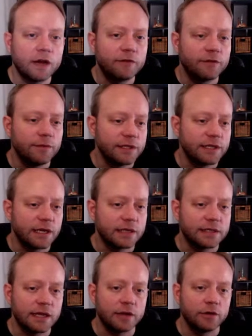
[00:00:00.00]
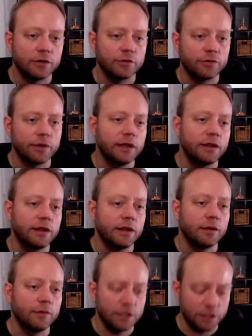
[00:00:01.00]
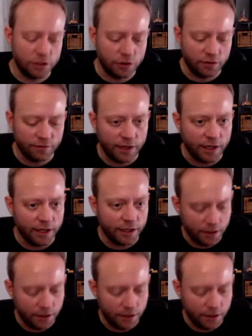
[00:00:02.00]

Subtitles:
from this hexagonal grid thing. We just sort of like